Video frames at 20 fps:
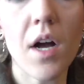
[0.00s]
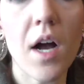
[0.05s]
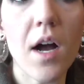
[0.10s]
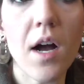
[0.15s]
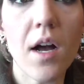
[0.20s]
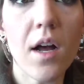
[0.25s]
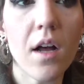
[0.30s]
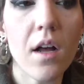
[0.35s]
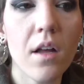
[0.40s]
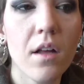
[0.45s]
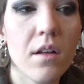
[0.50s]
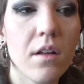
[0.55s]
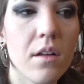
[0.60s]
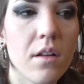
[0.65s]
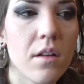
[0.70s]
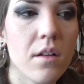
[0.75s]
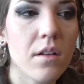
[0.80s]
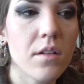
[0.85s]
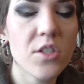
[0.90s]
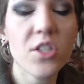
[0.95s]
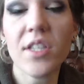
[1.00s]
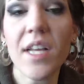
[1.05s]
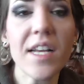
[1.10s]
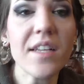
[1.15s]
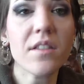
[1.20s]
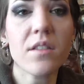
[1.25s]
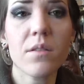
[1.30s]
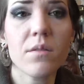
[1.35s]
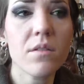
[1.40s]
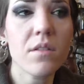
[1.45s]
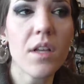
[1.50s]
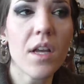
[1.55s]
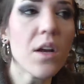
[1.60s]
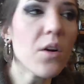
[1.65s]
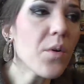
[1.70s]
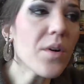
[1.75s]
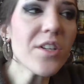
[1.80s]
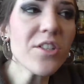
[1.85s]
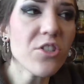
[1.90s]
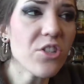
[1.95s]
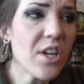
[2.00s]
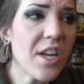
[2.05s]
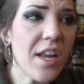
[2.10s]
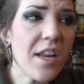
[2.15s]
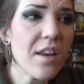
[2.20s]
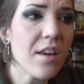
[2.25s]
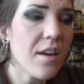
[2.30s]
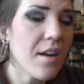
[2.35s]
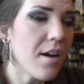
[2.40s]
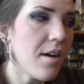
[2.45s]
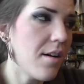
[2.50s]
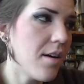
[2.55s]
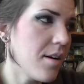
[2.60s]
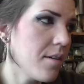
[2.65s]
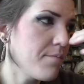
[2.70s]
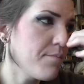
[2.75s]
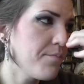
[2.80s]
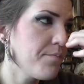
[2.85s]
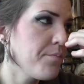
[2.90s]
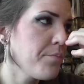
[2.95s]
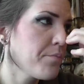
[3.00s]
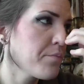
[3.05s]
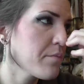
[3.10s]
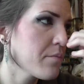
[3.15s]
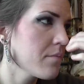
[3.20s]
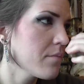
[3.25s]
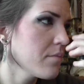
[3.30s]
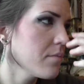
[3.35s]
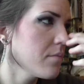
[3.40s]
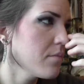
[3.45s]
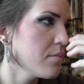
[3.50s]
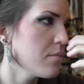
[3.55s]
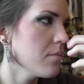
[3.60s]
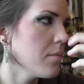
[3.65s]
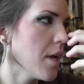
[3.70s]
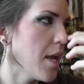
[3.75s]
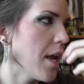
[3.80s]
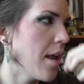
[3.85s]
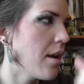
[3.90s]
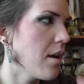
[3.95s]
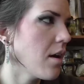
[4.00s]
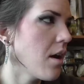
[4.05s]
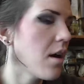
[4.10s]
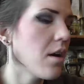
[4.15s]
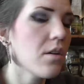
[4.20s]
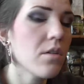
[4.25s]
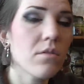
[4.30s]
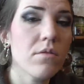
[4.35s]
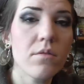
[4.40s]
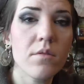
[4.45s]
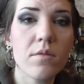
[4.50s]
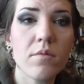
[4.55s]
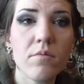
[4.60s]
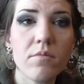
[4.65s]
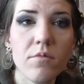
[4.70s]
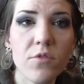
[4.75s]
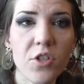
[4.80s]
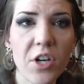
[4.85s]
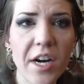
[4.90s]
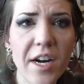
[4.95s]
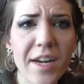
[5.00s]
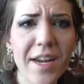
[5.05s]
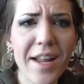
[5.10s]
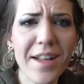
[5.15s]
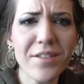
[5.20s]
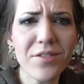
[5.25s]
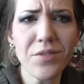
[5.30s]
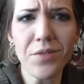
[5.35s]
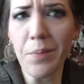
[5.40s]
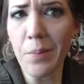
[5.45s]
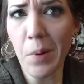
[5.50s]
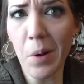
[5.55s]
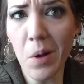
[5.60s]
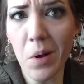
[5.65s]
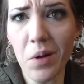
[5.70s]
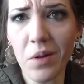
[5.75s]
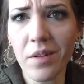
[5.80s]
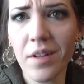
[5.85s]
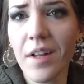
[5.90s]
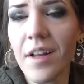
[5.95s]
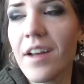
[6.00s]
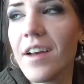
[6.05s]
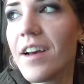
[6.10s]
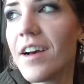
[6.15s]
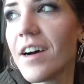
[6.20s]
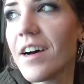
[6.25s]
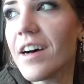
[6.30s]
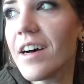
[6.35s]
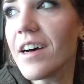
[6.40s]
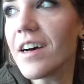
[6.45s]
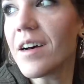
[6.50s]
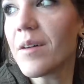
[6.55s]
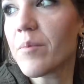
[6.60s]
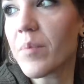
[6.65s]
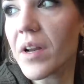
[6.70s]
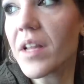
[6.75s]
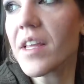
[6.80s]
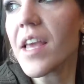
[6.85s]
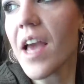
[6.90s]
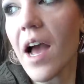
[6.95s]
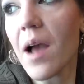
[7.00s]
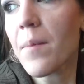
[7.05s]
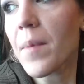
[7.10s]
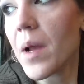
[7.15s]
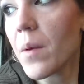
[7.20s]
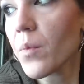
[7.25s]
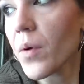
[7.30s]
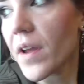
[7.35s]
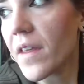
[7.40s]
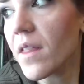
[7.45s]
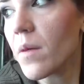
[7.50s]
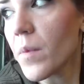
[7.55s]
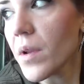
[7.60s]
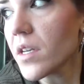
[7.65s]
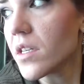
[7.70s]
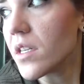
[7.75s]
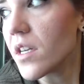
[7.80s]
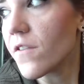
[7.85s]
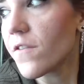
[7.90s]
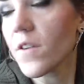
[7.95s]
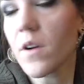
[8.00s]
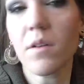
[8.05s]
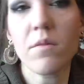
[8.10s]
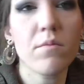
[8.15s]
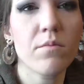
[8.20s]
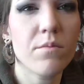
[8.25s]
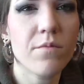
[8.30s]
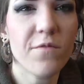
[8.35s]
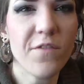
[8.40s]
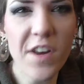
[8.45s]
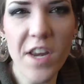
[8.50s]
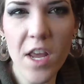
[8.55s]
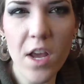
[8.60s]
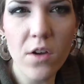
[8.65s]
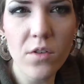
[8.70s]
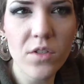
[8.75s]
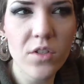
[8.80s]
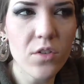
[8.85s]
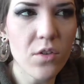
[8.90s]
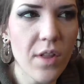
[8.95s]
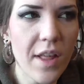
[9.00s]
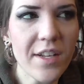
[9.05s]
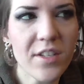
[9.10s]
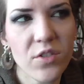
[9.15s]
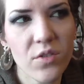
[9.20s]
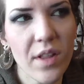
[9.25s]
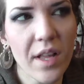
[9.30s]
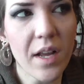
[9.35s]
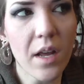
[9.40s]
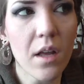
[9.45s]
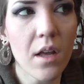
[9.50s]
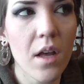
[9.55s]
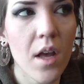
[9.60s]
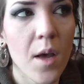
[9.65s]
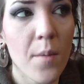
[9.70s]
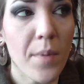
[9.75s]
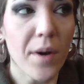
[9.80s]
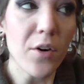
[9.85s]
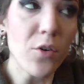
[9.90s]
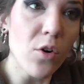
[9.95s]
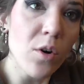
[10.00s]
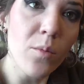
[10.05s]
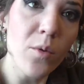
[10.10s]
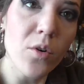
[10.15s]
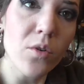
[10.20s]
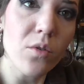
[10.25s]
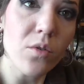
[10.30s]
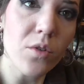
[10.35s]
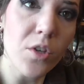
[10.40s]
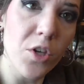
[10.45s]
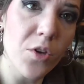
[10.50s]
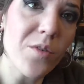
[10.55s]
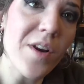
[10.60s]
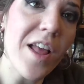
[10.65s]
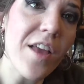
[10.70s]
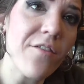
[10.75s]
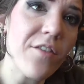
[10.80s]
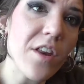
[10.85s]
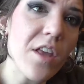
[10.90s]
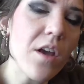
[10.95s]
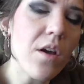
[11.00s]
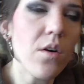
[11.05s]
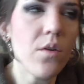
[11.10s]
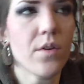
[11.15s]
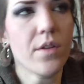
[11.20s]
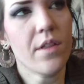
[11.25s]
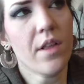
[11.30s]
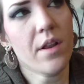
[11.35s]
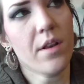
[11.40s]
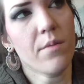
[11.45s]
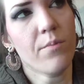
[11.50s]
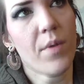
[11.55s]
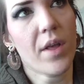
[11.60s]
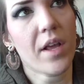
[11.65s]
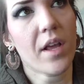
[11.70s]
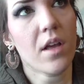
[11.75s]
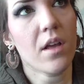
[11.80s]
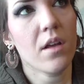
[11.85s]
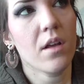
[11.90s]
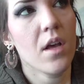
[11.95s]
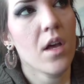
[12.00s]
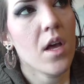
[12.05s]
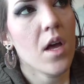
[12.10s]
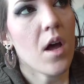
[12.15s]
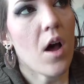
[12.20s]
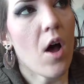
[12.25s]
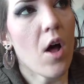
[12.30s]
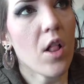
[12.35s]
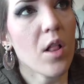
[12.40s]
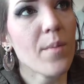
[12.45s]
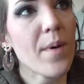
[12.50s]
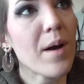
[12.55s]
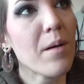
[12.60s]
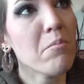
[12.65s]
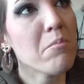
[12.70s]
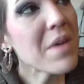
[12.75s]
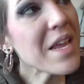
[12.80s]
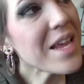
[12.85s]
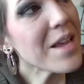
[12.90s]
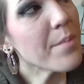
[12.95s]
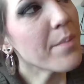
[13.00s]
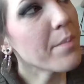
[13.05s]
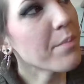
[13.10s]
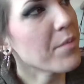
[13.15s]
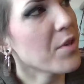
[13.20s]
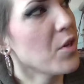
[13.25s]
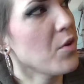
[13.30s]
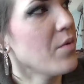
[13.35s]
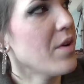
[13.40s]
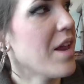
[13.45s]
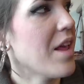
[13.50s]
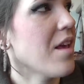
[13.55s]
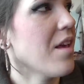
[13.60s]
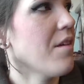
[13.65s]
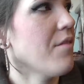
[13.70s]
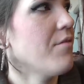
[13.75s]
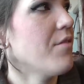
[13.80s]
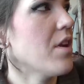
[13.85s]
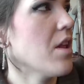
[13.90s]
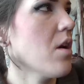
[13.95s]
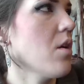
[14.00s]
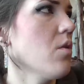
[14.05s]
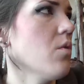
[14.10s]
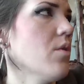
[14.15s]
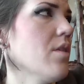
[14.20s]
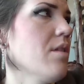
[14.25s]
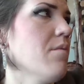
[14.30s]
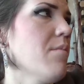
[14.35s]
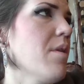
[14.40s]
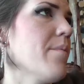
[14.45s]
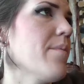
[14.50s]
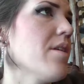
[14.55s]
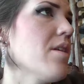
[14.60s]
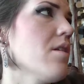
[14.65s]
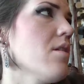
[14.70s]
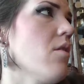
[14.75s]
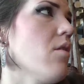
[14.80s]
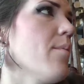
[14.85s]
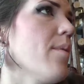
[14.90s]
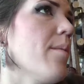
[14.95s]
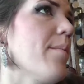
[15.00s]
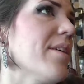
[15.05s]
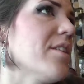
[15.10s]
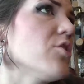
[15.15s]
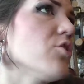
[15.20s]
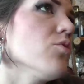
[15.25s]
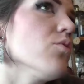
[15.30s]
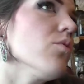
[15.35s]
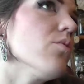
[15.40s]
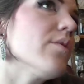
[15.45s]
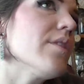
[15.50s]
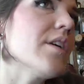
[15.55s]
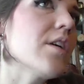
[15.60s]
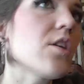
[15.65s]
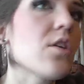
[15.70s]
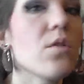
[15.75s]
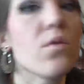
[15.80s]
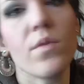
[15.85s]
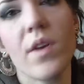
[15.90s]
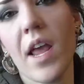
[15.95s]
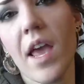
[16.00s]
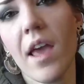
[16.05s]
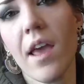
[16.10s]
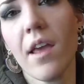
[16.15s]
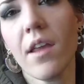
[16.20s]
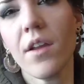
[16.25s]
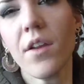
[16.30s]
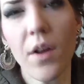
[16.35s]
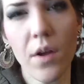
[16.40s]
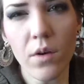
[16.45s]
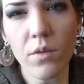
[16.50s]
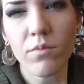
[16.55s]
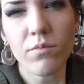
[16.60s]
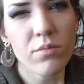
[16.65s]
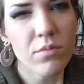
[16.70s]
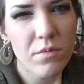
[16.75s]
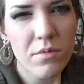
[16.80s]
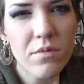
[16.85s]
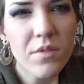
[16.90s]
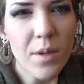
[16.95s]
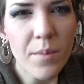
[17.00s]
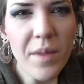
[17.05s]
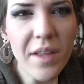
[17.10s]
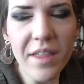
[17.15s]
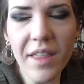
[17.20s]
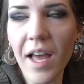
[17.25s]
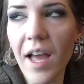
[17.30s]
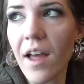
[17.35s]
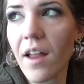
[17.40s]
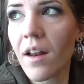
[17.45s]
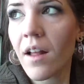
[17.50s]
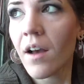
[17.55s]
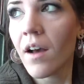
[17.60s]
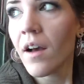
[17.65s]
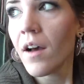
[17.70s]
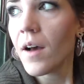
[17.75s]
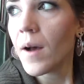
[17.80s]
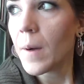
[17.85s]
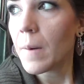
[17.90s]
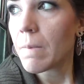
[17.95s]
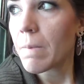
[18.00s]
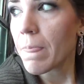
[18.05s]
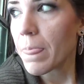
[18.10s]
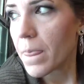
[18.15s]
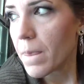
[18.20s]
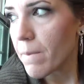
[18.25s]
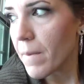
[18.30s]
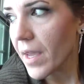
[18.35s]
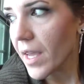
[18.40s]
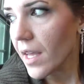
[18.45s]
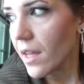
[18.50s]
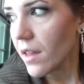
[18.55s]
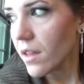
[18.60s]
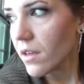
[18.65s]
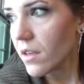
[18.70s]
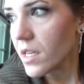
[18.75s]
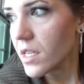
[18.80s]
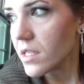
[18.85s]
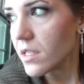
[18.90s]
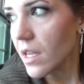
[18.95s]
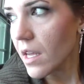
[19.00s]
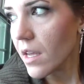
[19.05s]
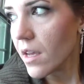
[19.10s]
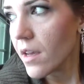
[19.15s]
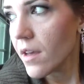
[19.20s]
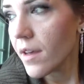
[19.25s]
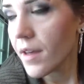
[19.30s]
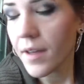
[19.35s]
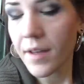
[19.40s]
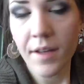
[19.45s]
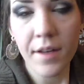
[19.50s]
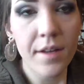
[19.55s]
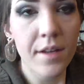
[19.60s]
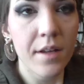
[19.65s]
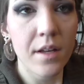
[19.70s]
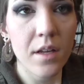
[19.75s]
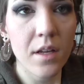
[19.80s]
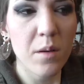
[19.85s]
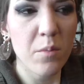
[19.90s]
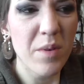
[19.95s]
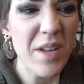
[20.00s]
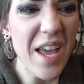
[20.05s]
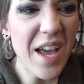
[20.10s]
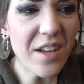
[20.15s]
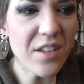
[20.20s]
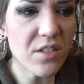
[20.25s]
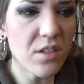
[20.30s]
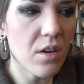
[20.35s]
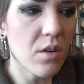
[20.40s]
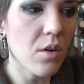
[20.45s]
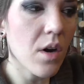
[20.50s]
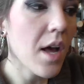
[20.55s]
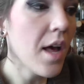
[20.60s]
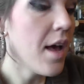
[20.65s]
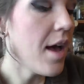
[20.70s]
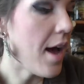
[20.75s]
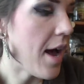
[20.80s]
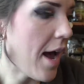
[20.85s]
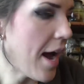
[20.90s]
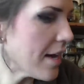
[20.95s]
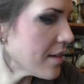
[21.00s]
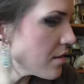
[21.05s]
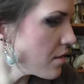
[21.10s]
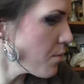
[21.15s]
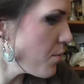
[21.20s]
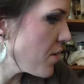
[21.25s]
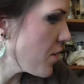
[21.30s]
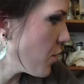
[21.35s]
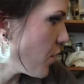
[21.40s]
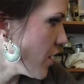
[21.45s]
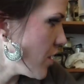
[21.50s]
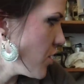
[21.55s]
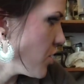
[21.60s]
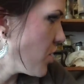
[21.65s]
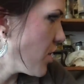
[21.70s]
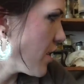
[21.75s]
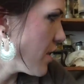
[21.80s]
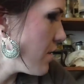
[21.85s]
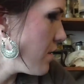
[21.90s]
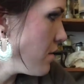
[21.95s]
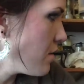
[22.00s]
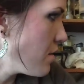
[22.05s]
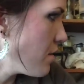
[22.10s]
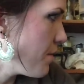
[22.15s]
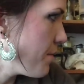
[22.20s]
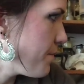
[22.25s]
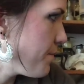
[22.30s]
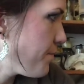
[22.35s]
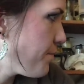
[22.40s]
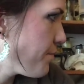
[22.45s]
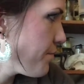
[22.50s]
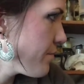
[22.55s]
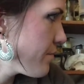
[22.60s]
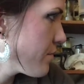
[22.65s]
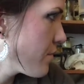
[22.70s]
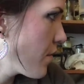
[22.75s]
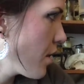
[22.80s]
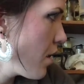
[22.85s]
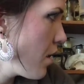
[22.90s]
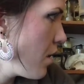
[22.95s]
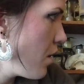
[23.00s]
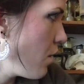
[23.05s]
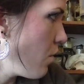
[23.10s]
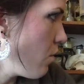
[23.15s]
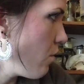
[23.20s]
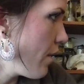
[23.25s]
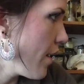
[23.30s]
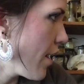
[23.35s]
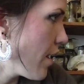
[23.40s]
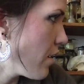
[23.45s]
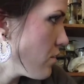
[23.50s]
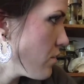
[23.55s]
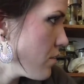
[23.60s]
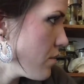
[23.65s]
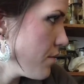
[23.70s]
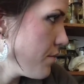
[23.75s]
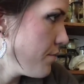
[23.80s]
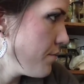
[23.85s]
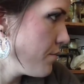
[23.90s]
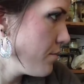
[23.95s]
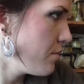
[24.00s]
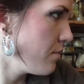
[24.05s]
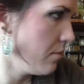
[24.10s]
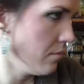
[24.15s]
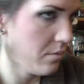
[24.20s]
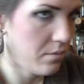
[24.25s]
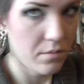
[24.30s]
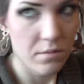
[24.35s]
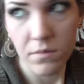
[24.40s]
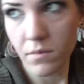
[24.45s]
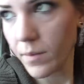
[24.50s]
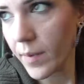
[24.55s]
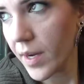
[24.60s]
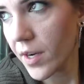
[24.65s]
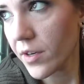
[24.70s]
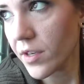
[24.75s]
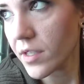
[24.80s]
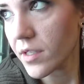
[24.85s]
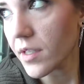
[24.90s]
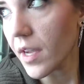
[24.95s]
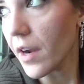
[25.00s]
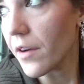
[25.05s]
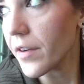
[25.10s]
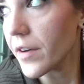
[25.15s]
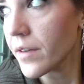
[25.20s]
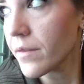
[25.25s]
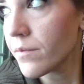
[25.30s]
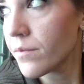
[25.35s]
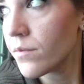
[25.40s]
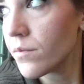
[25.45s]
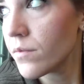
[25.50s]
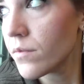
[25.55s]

Uh, just ask a question, um, and I'll try and answer them all. Uh, but yeah, I might break them into different videos. So like do like a paranormal Q and A video, and then like a all about me Q and A video, and then maybe all about my jewelry Q and A. You know, something like that. Make it a little easy. But yeah, so ask me questions. What else? Am I hearing a siren?